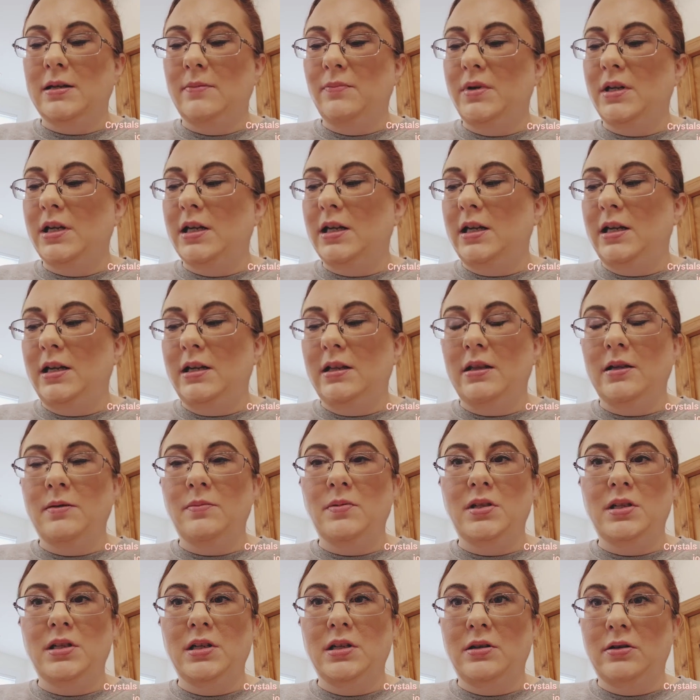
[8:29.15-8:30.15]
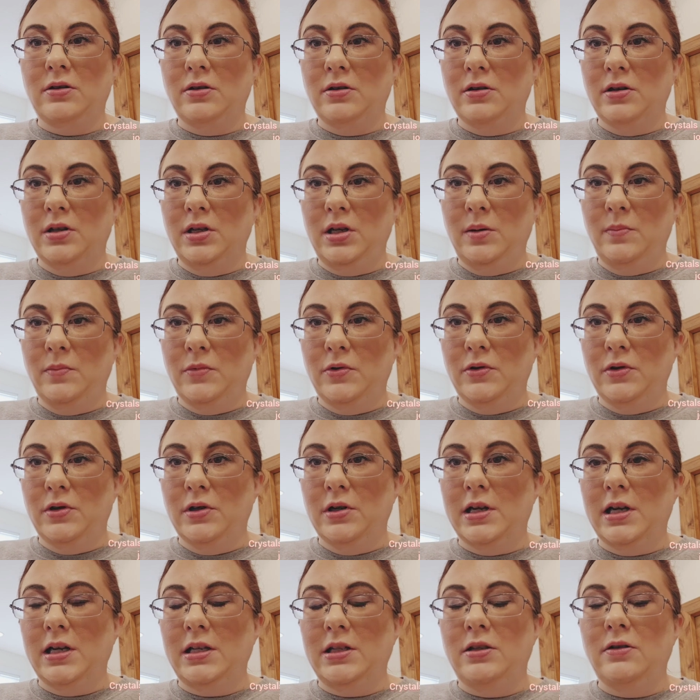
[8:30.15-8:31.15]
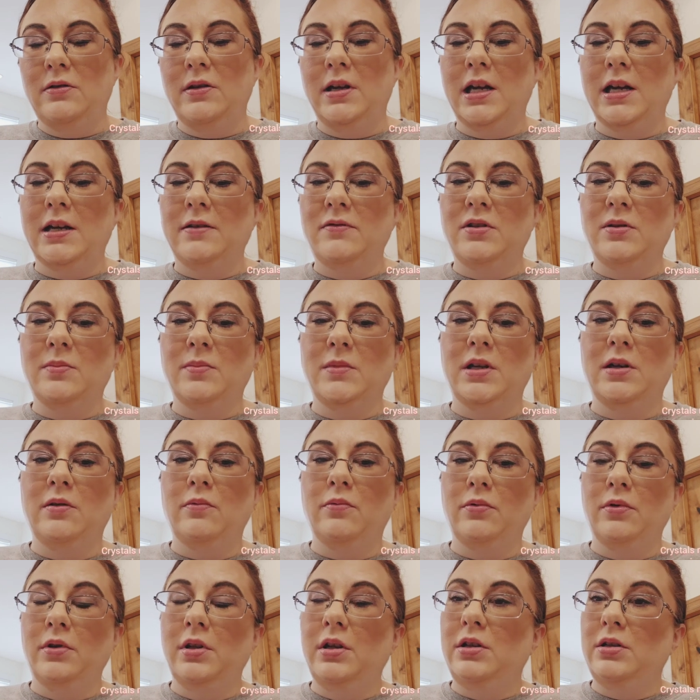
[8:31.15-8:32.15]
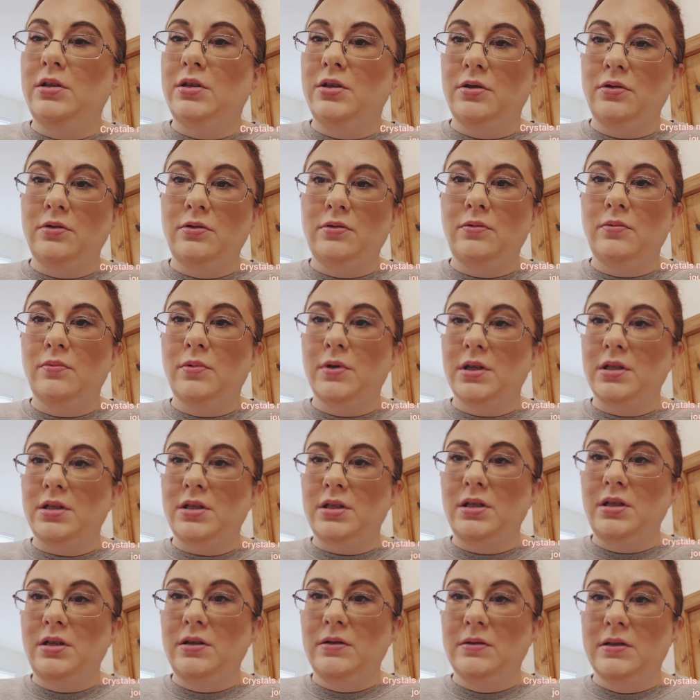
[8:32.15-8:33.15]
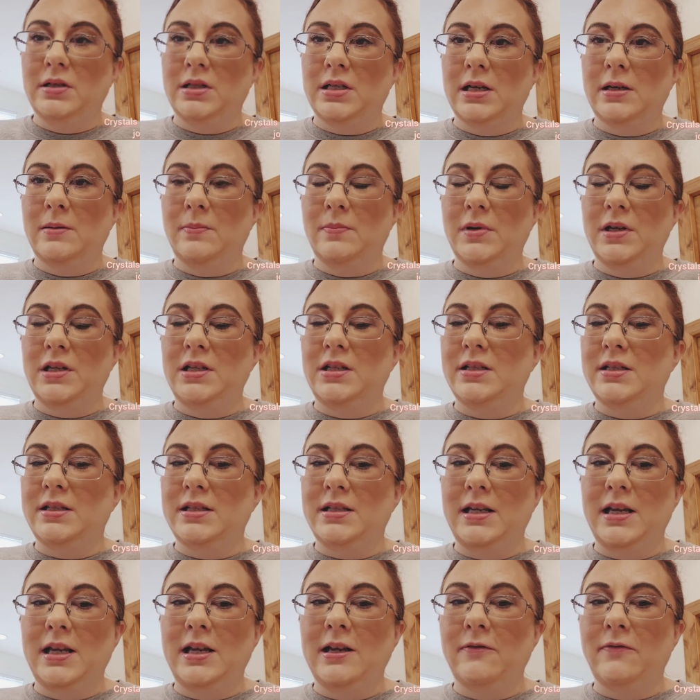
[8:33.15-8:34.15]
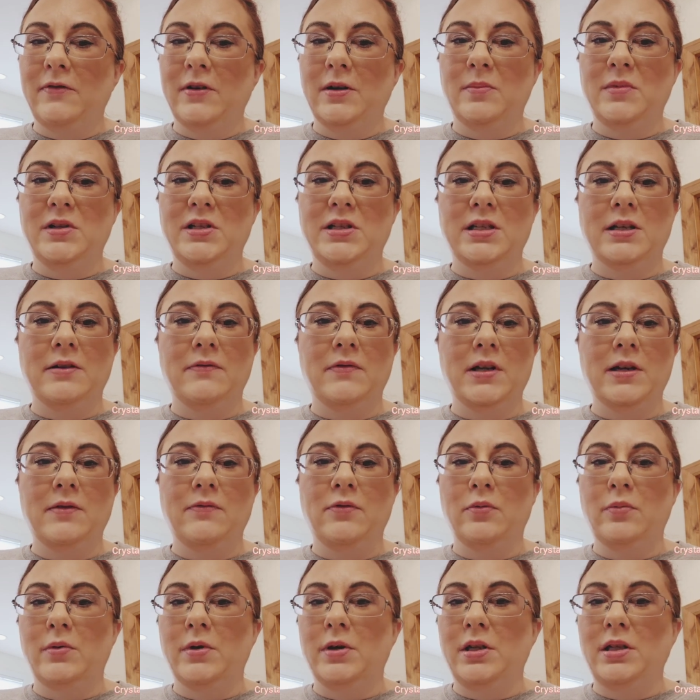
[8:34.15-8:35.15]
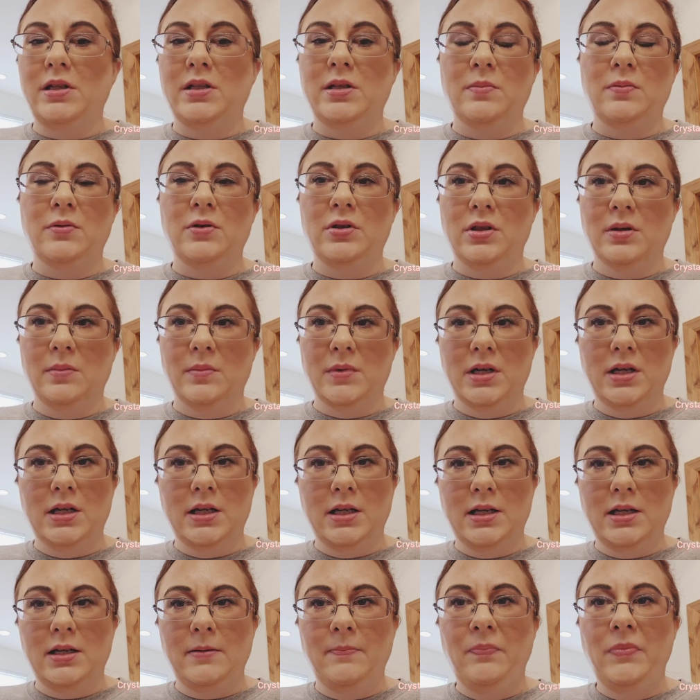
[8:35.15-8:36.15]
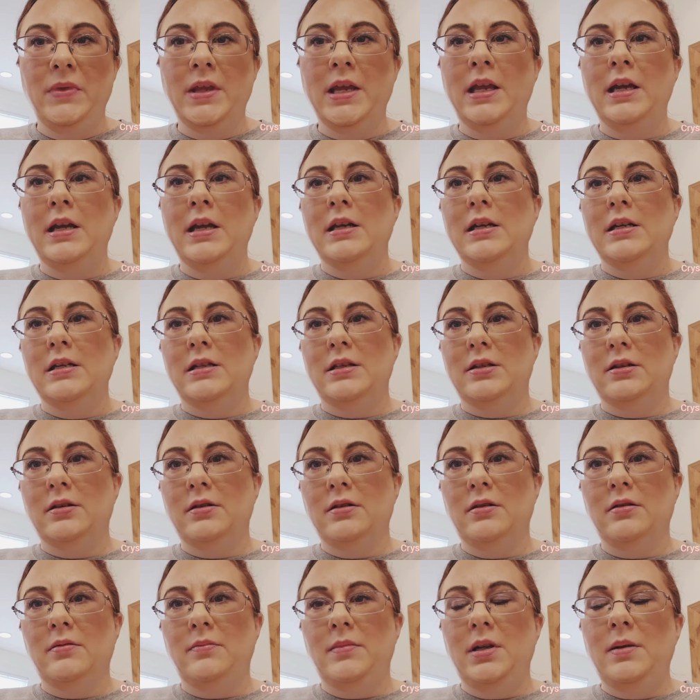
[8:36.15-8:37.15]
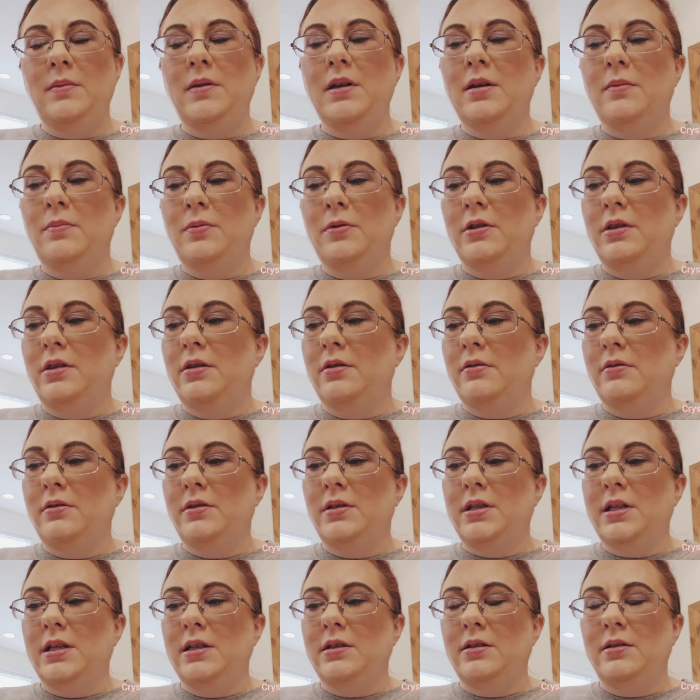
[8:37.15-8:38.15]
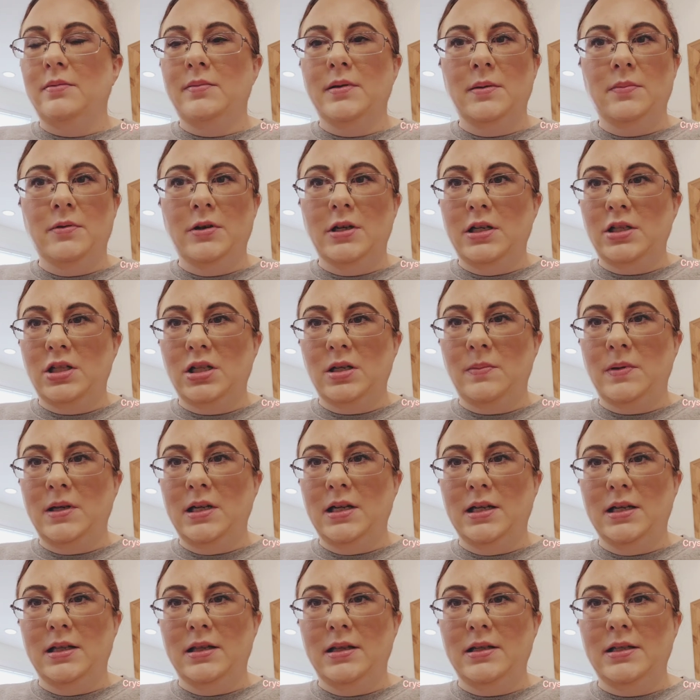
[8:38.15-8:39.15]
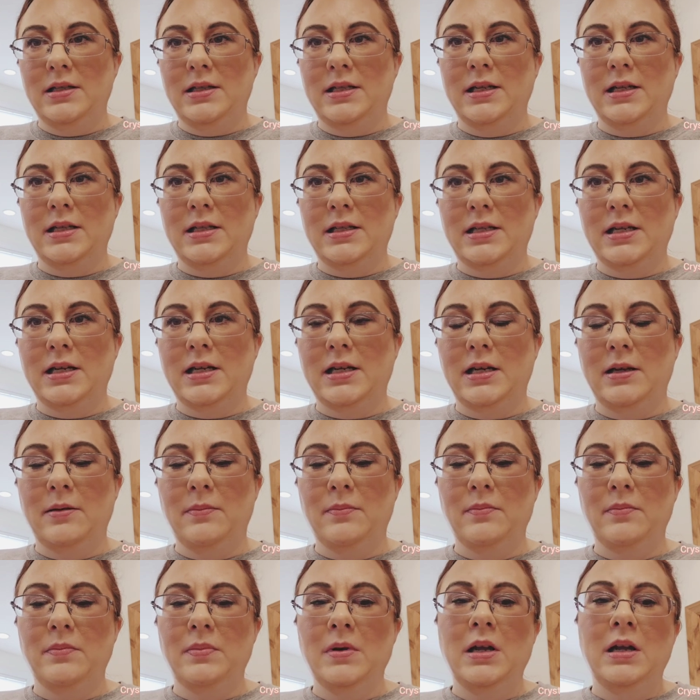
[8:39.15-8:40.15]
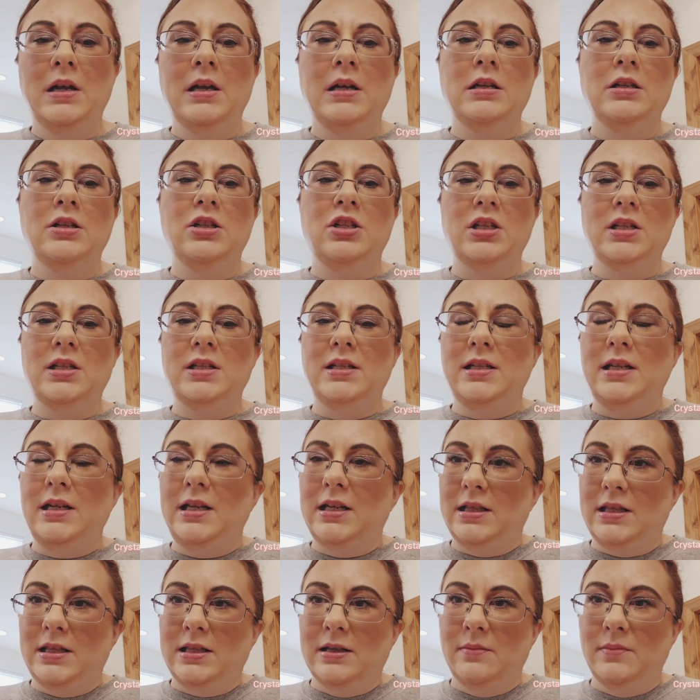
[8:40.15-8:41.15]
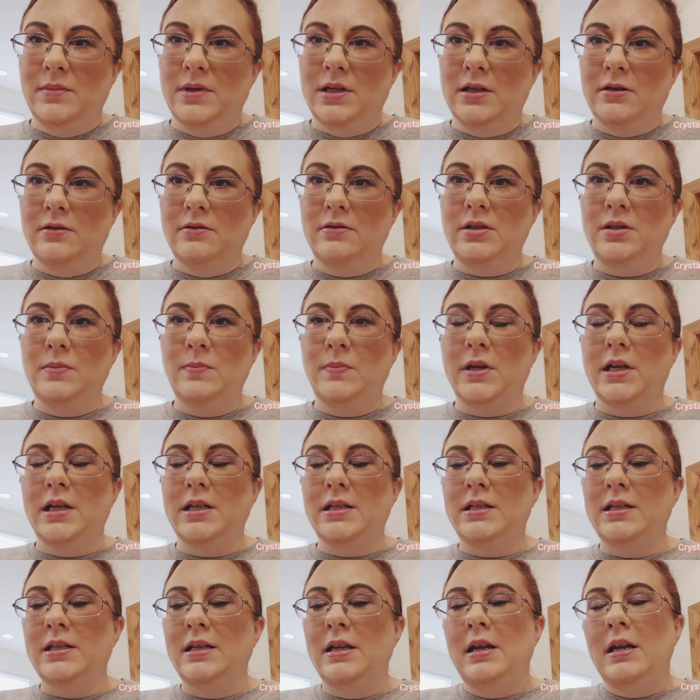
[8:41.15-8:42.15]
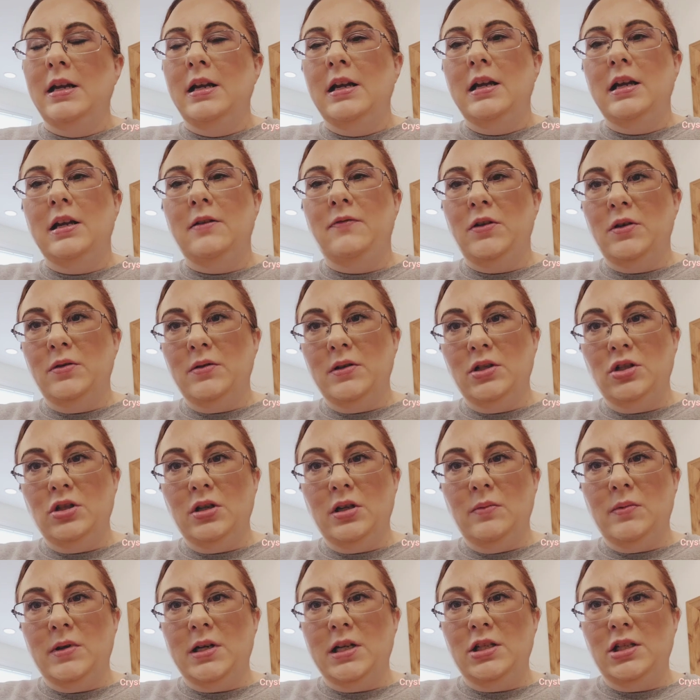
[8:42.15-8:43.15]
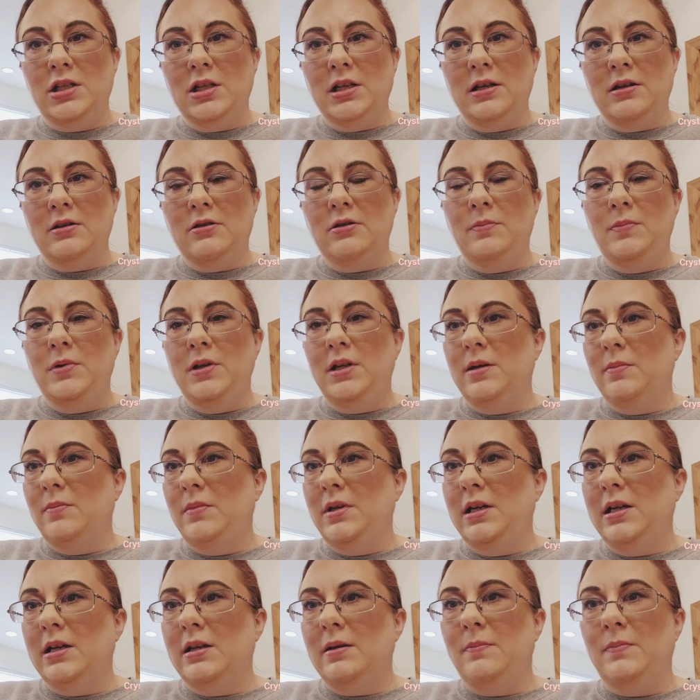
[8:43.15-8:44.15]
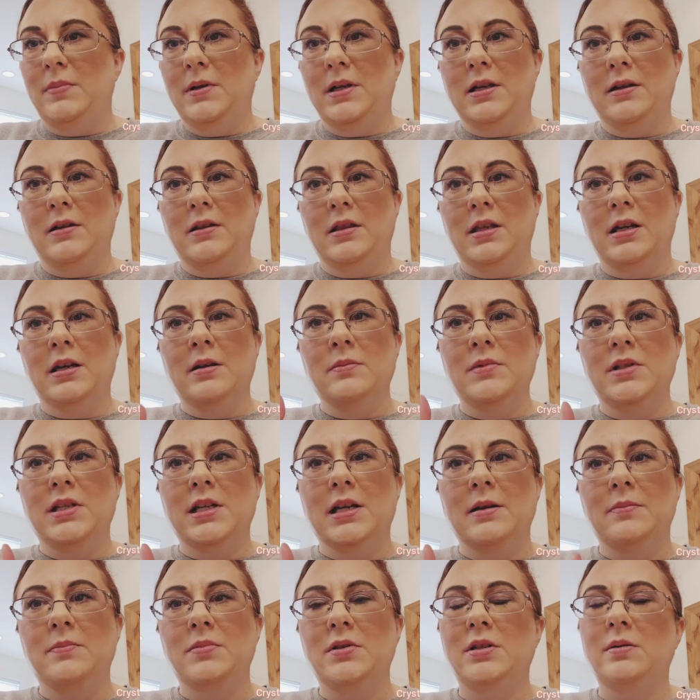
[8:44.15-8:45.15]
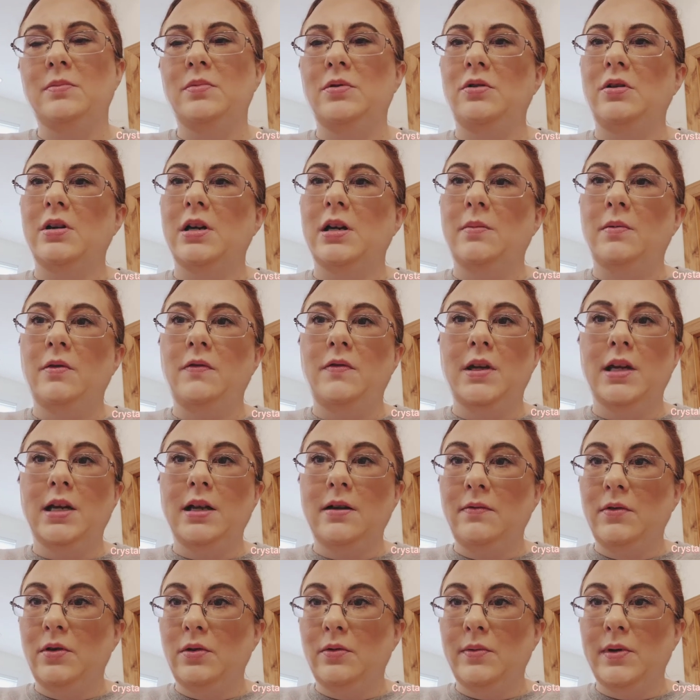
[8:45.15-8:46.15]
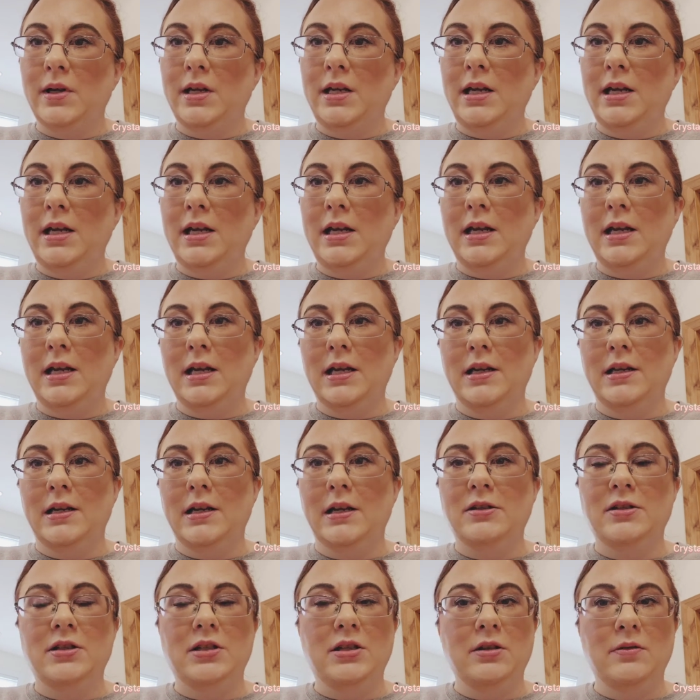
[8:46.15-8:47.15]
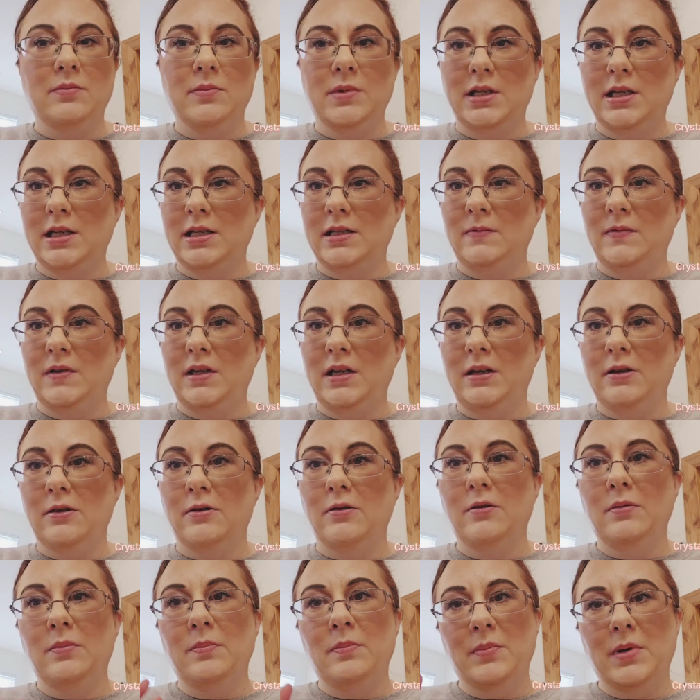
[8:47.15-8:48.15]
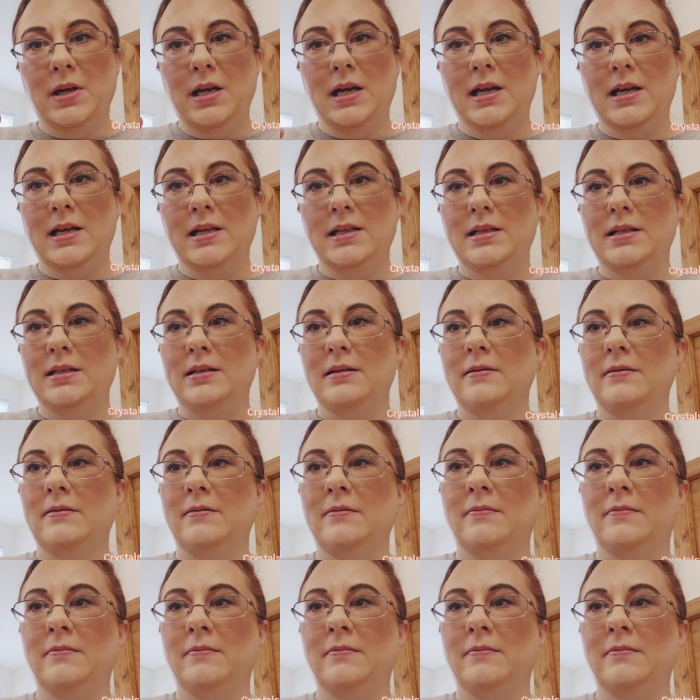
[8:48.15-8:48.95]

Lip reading: I'm not a lipstick girl anymore. I do have some I really do want to use up. I just can't find myself ever wanting to put them on. So maybe I'll put those into my project pan this next time, just to get them out. But if you enjoyed watching, I hope you give me a big thumbs up, subscribe if you haven't already, and I'll see you in my next video. Bye guys.